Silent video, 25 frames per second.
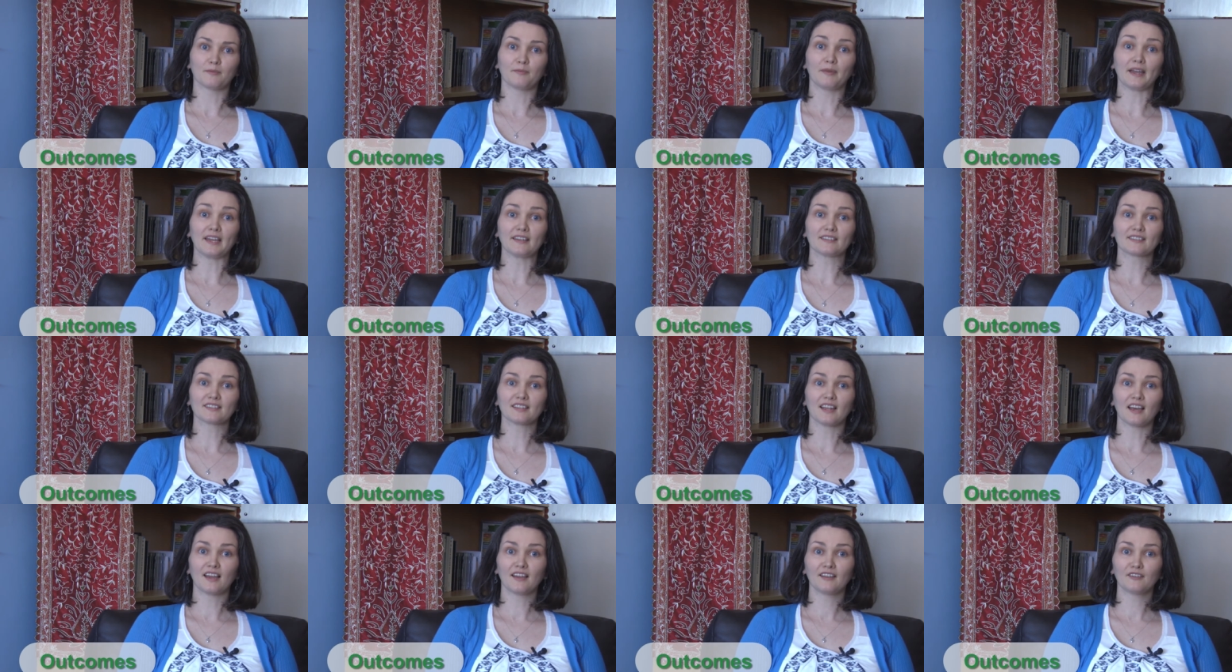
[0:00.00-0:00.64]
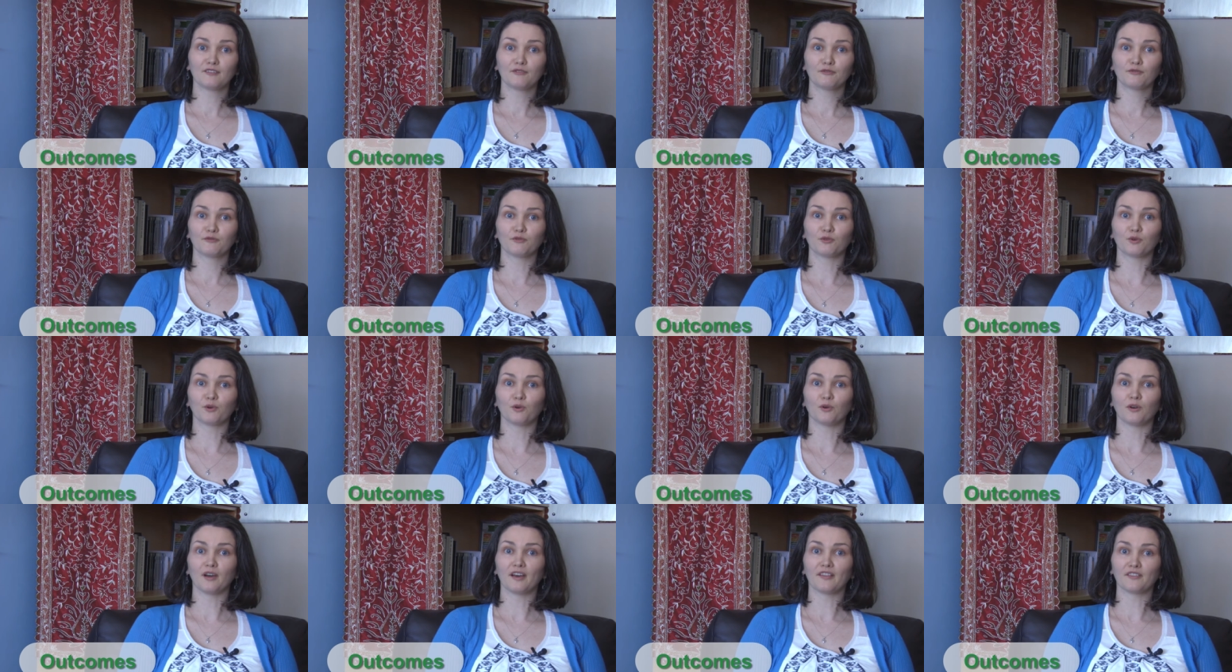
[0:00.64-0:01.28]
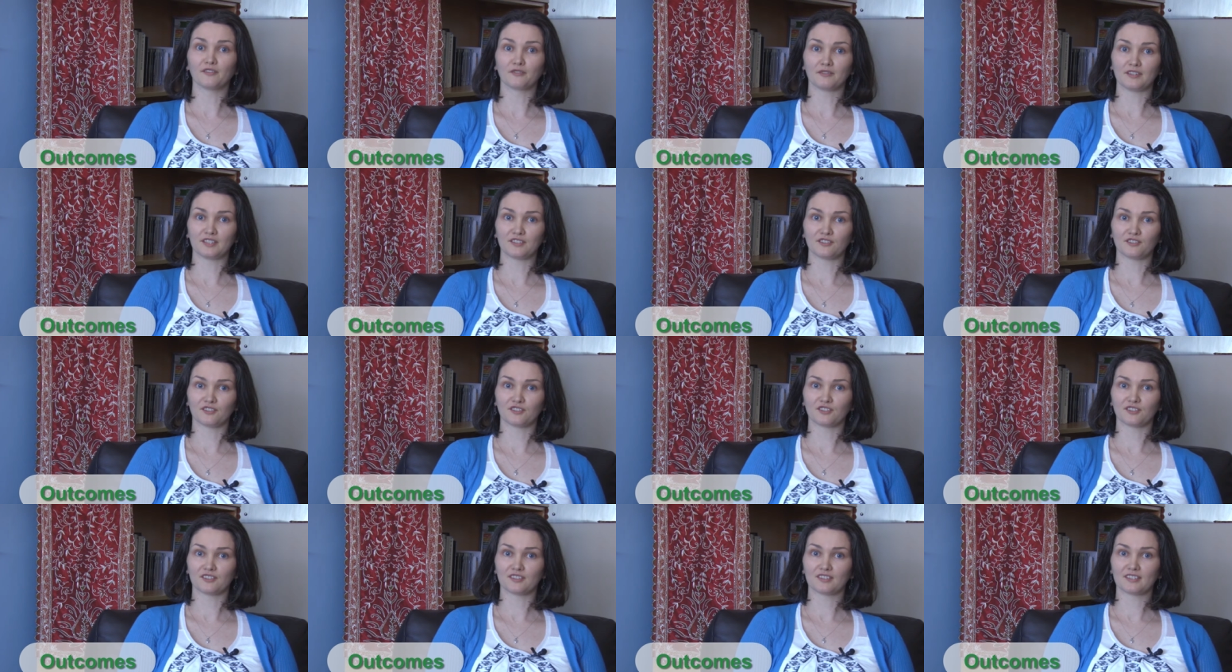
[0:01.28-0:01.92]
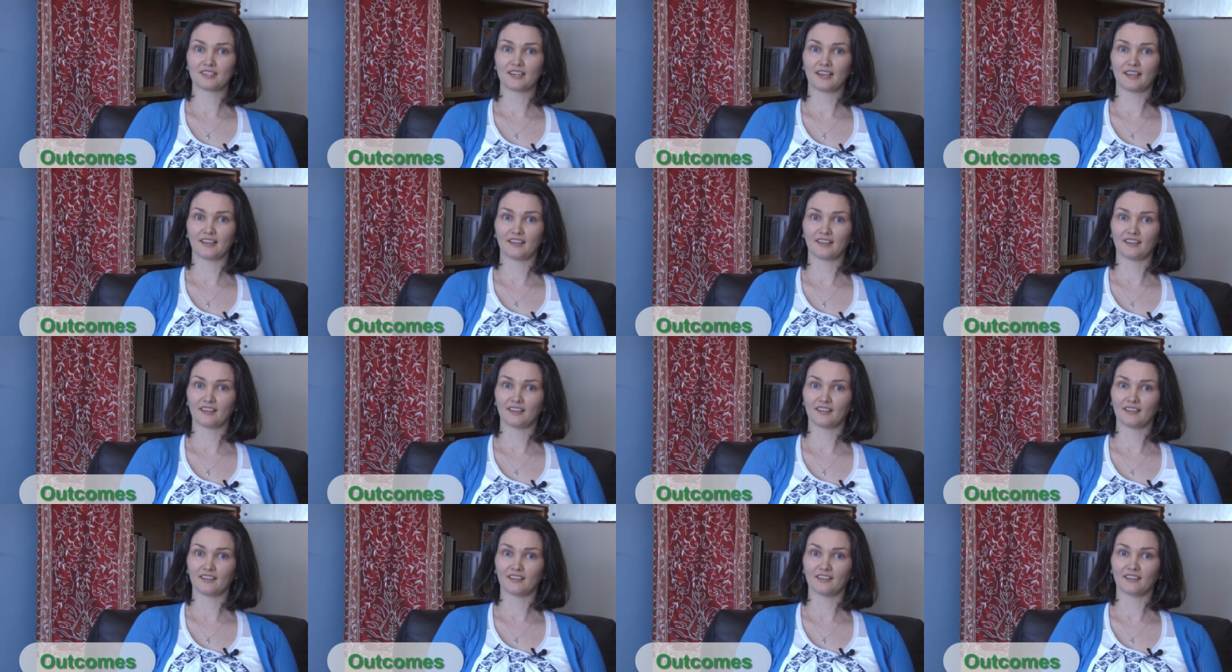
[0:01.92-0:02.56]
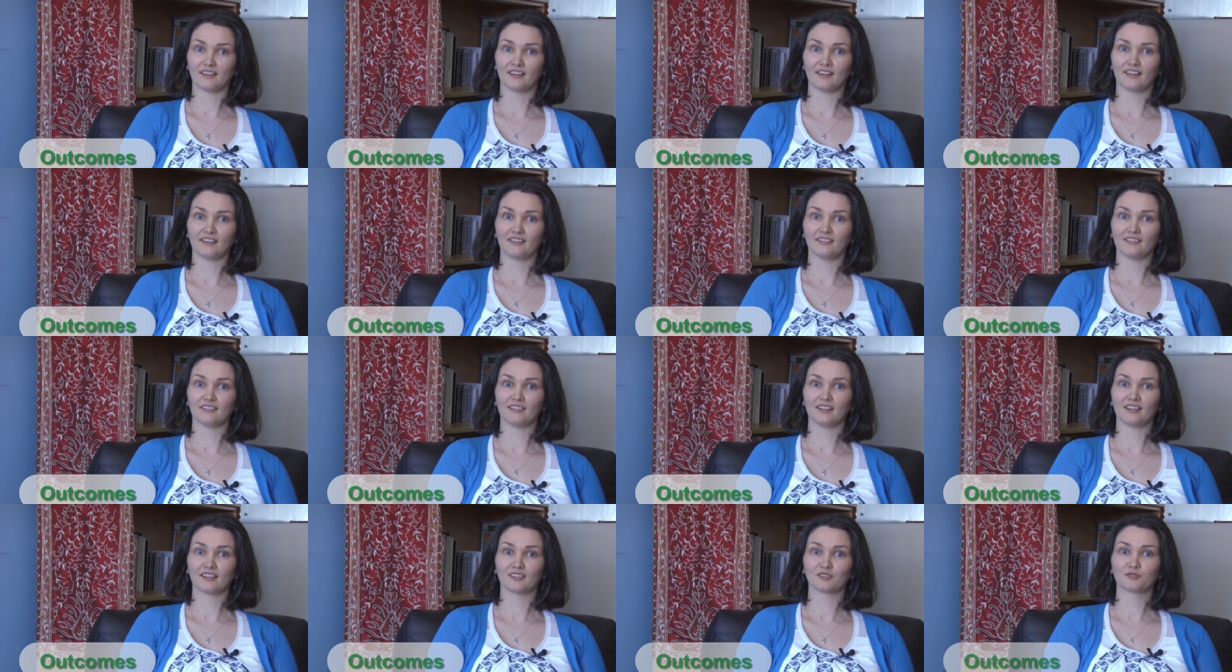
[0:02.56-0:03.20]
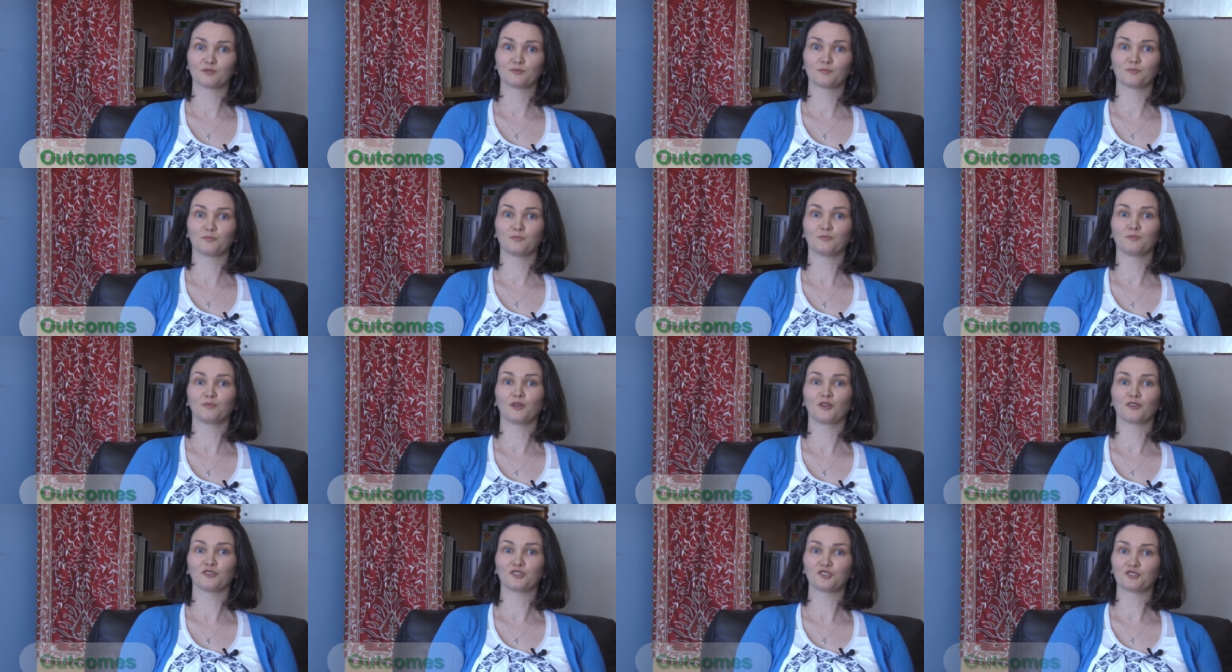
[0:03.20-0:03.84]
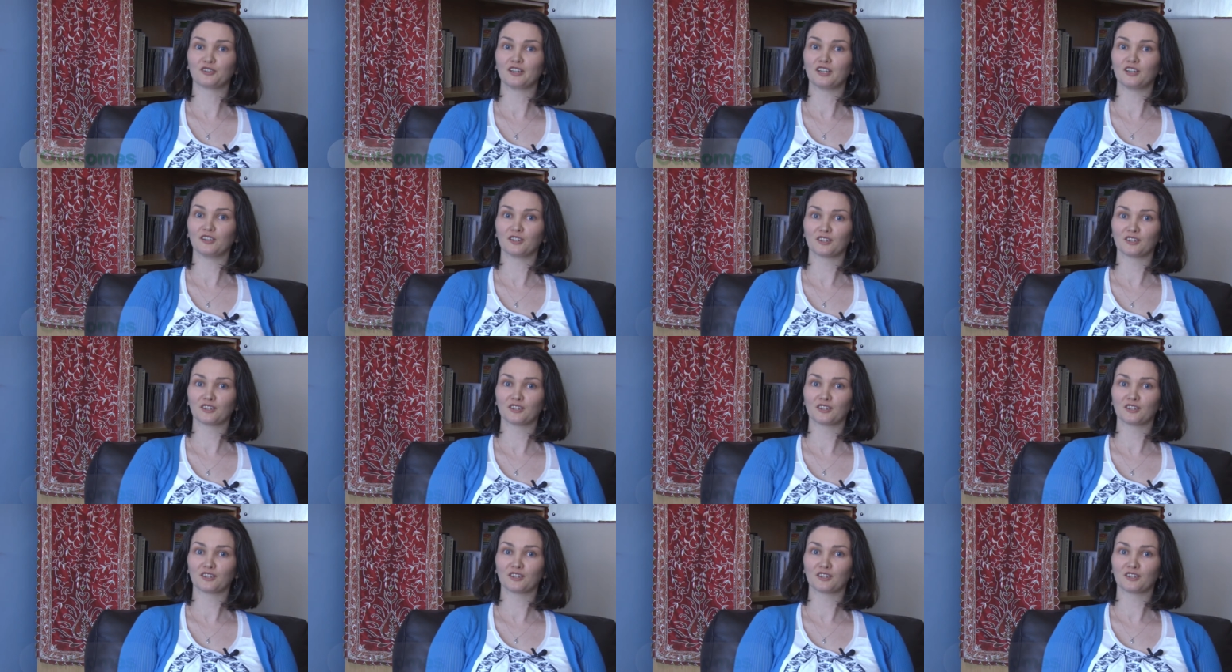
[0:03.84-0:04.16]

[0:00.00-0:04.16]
a baseline for other researchers taking an exploratory